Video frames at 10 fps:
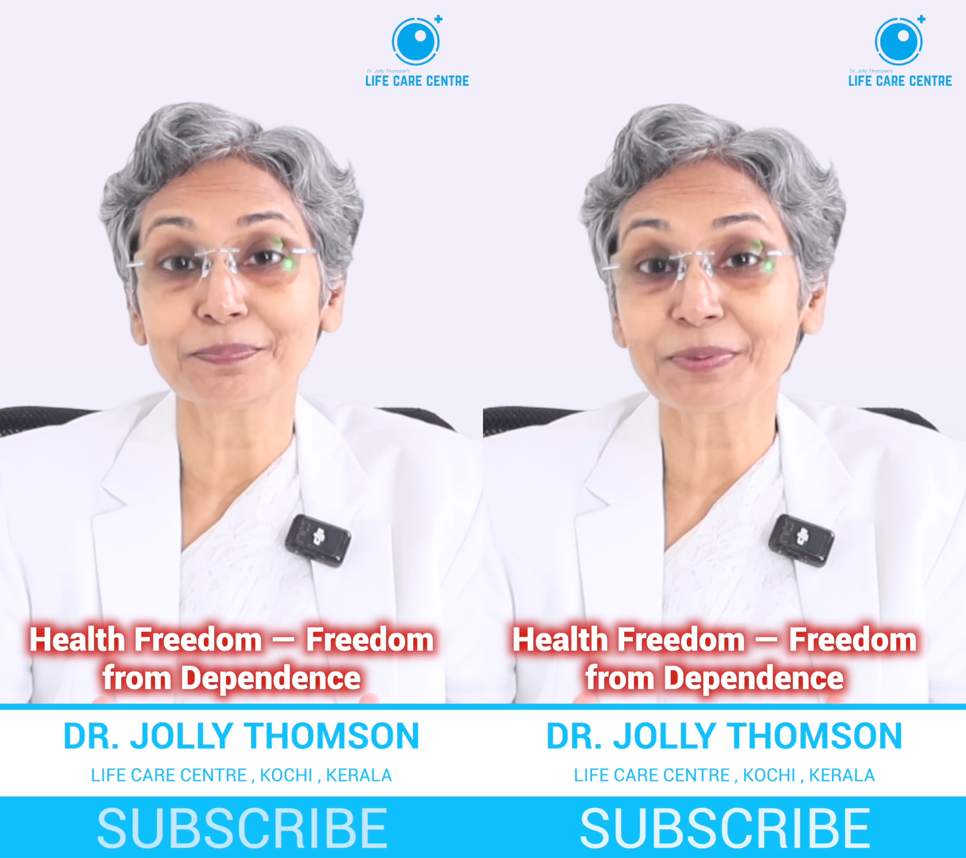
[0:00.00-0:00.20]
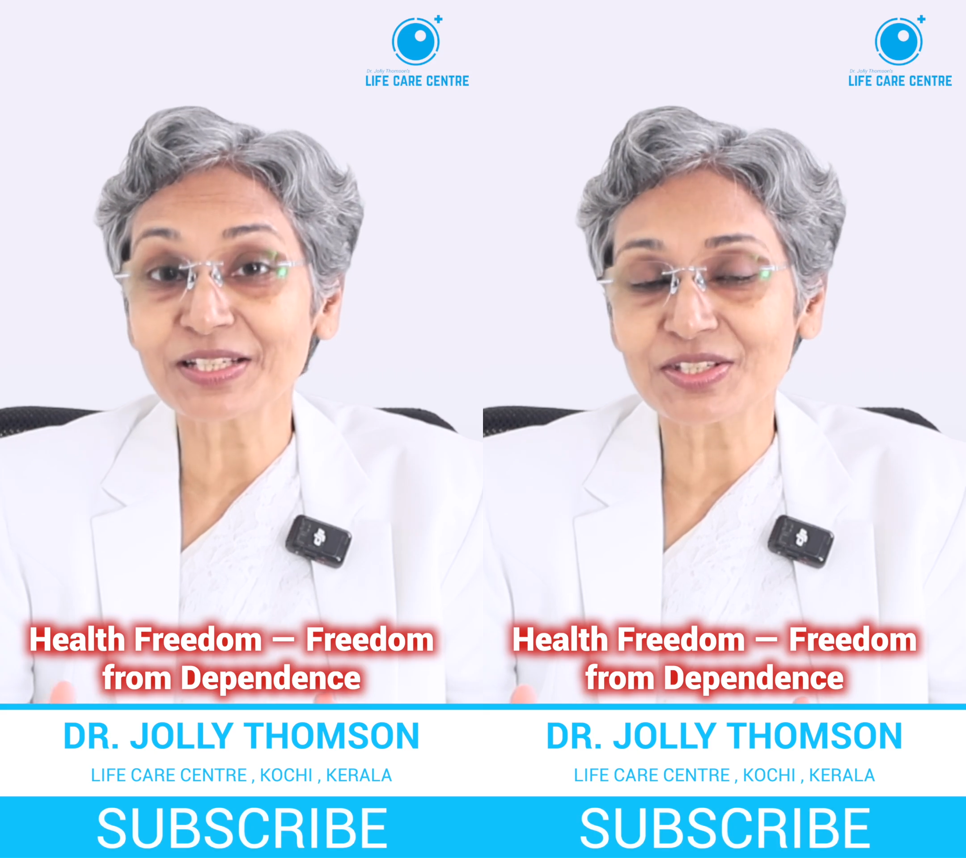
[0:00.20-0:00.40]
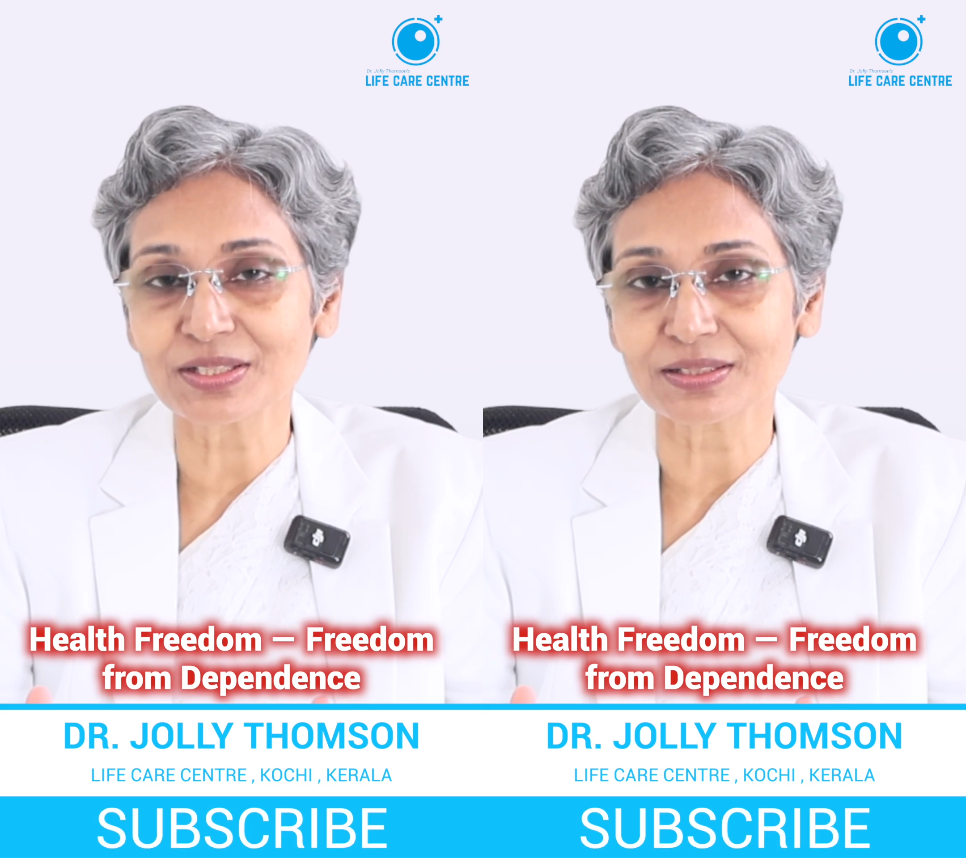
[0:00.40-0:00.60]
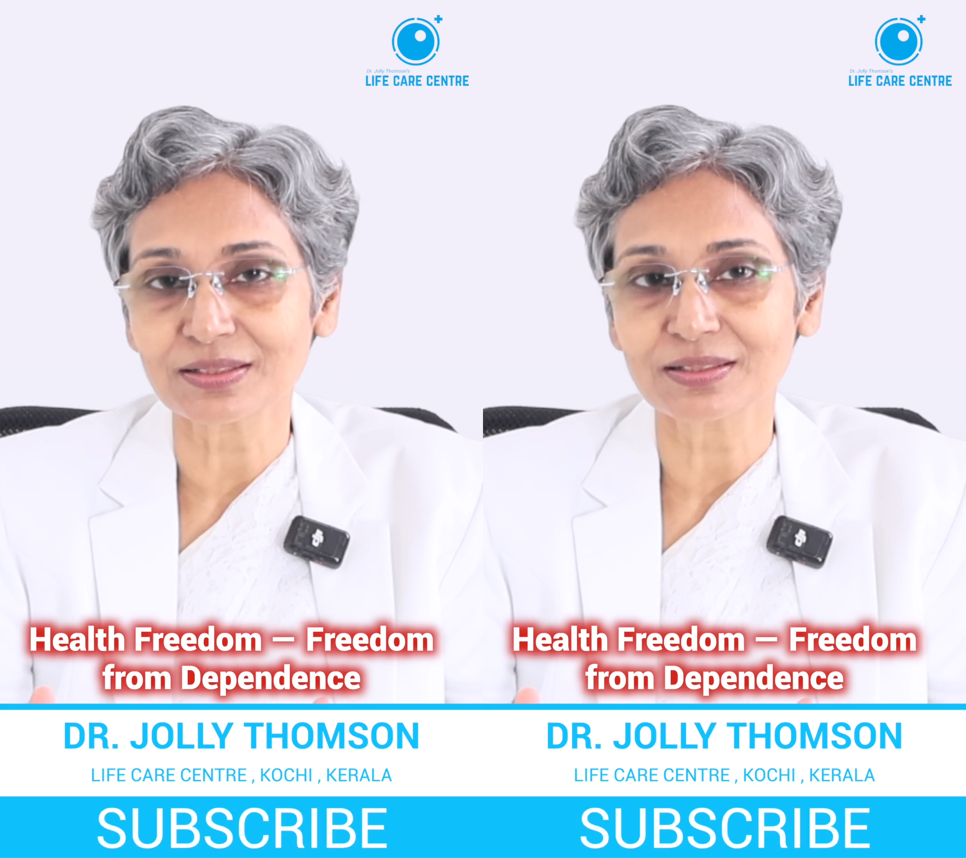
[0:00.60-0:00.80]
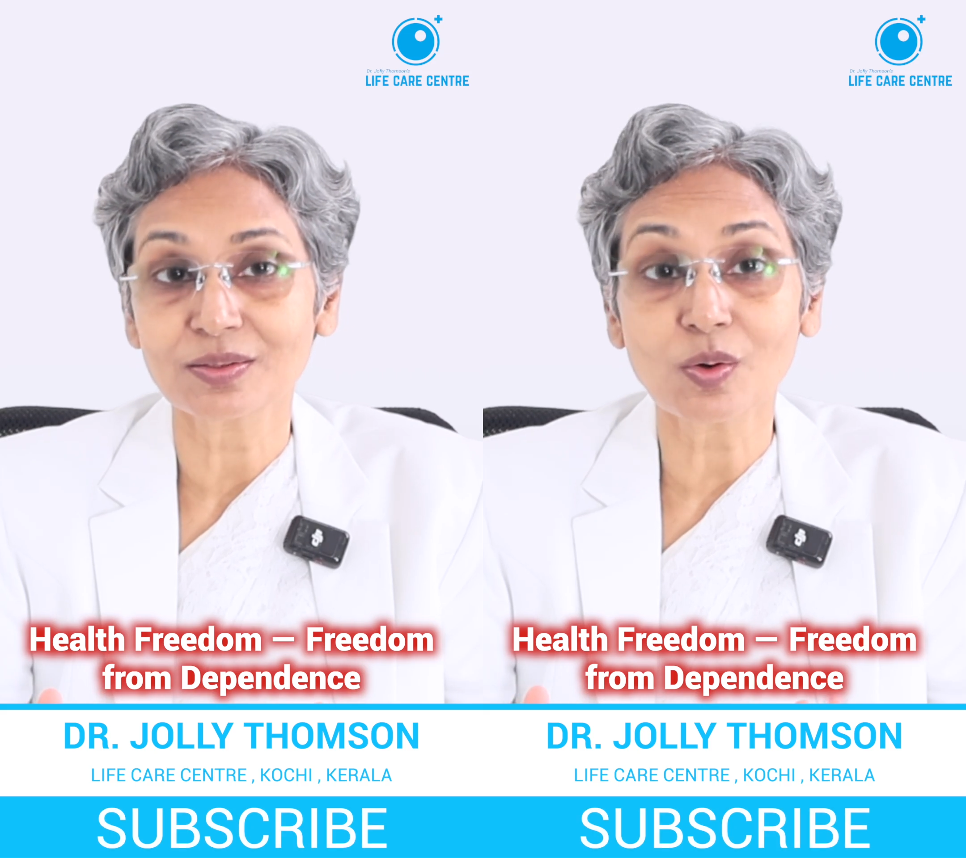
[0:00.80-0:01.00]
pressure,
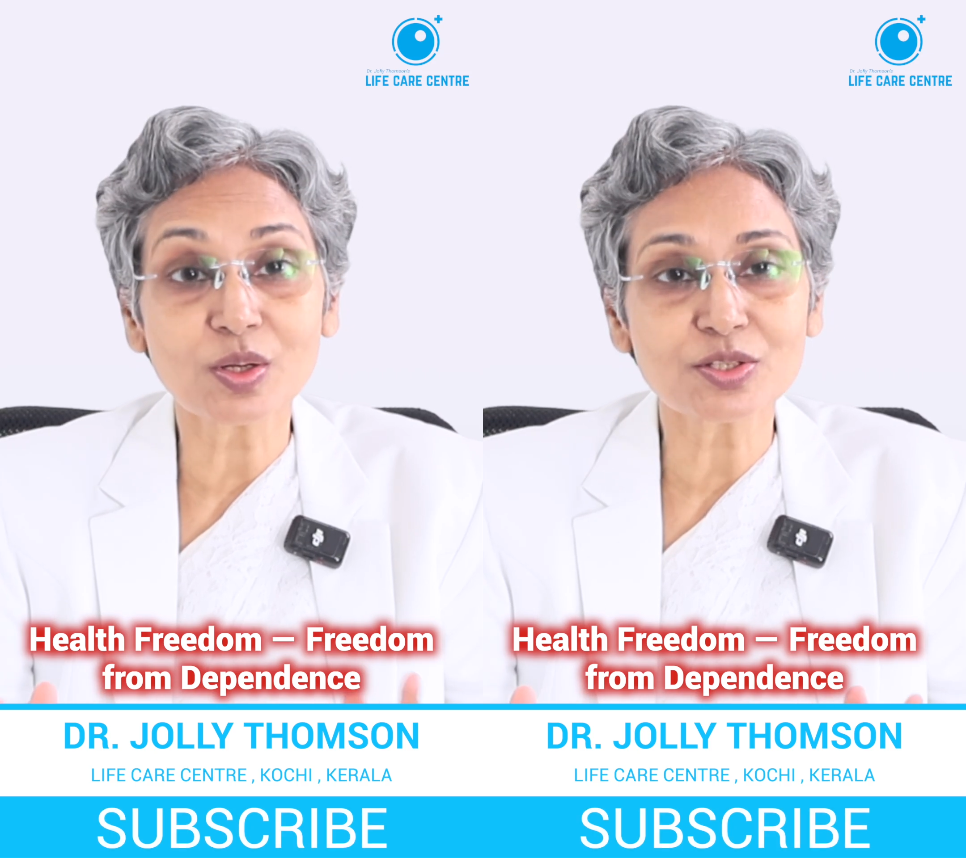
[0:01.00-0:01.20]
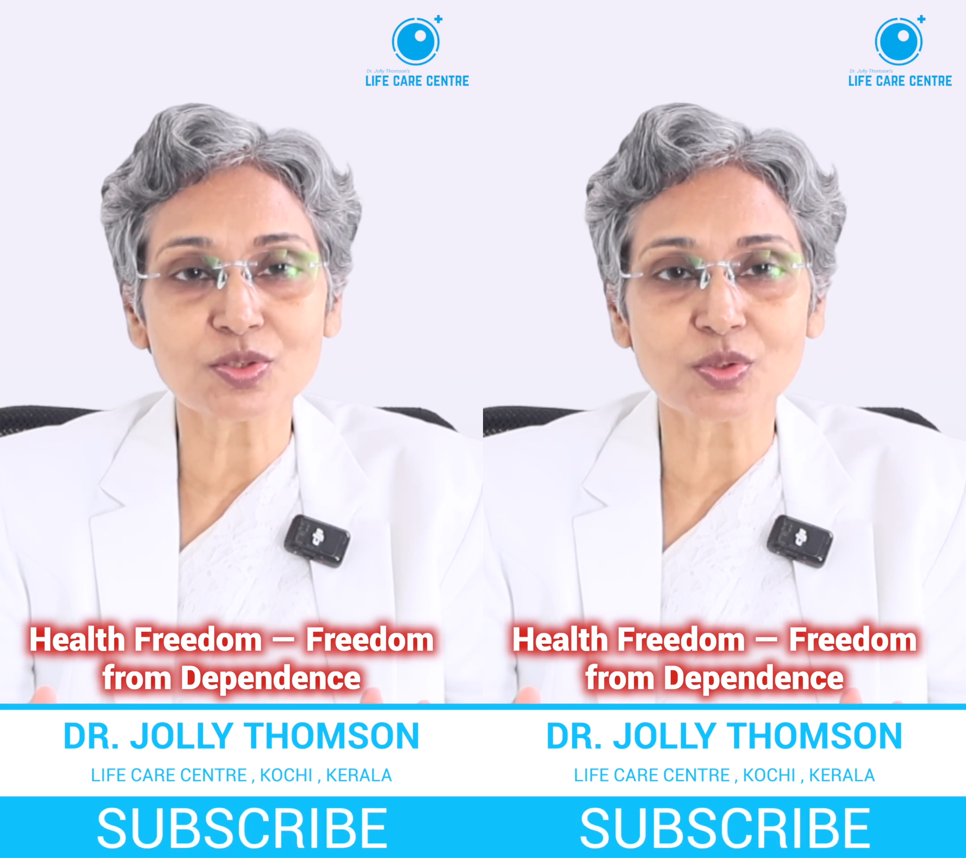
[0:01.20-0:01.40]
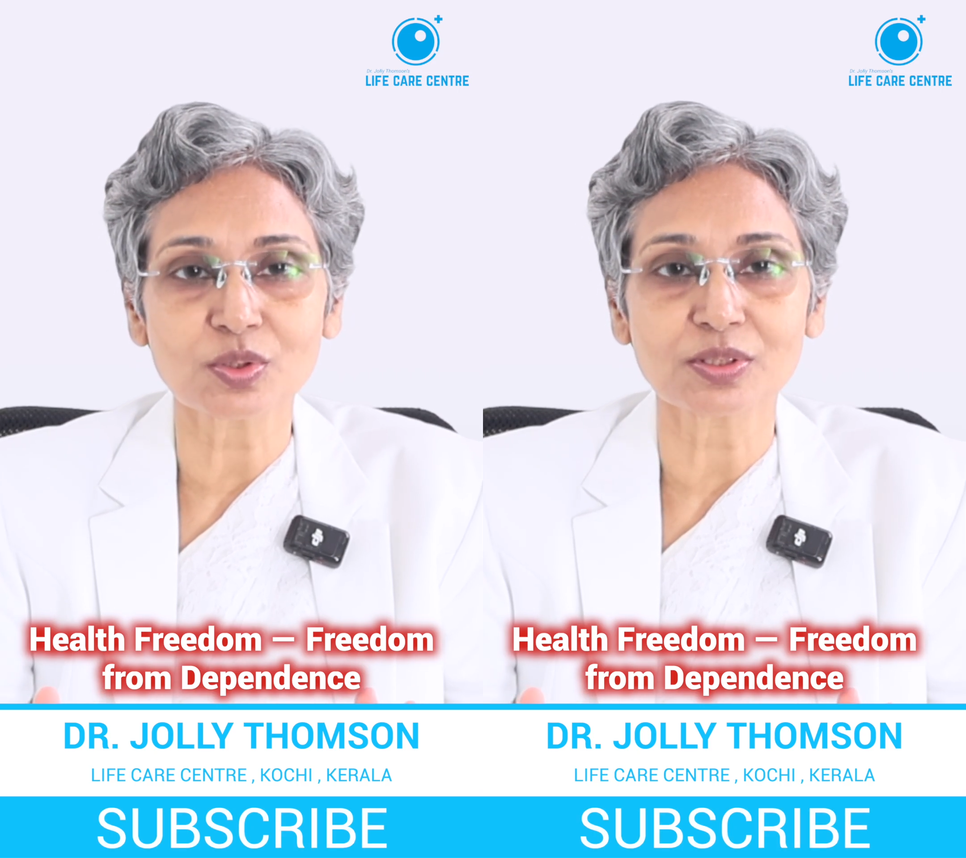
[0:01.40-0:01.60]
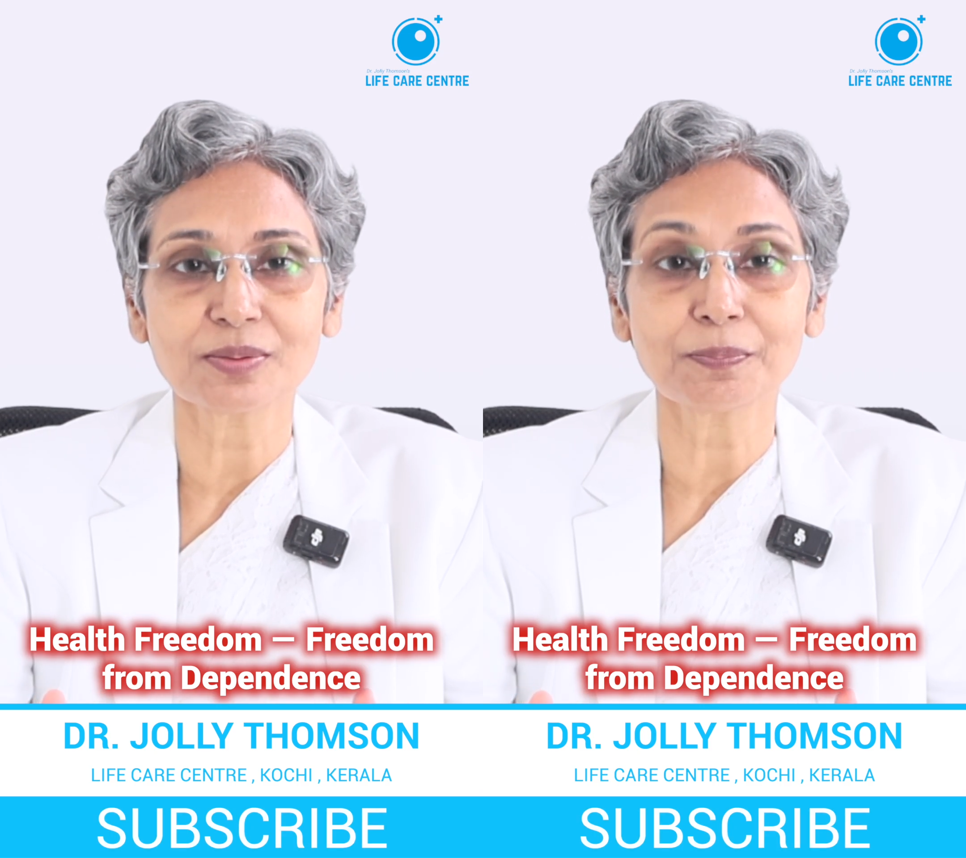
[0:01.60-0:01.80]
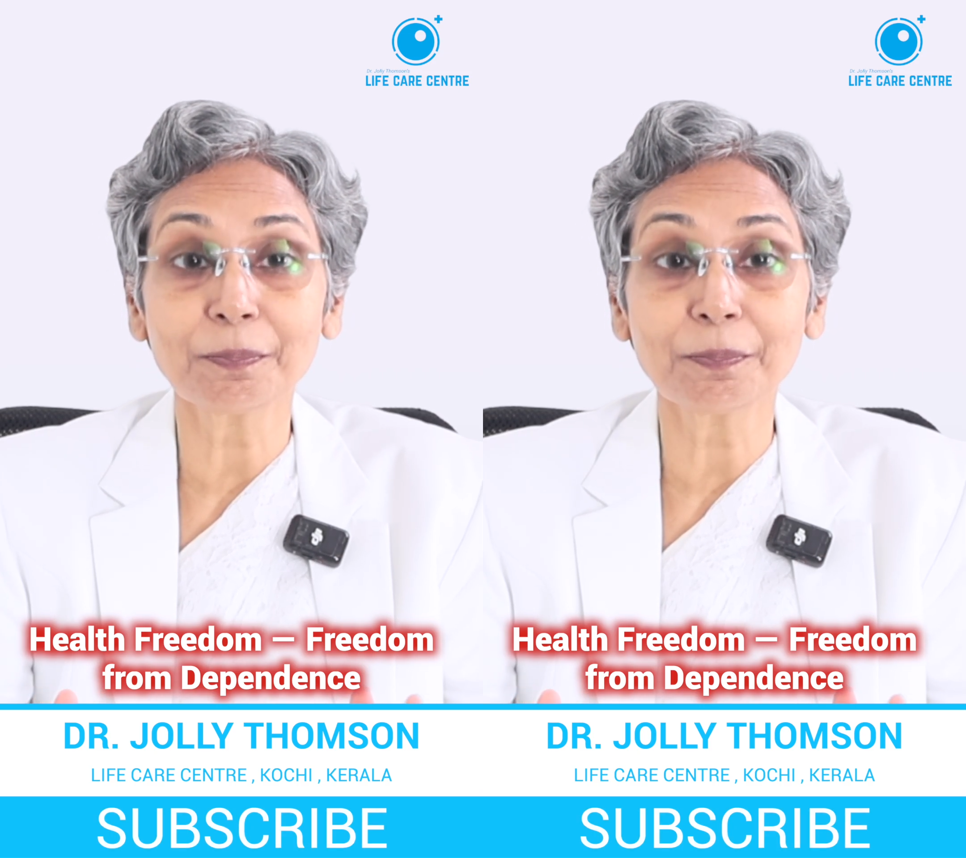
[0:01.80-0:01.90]
cholesterol,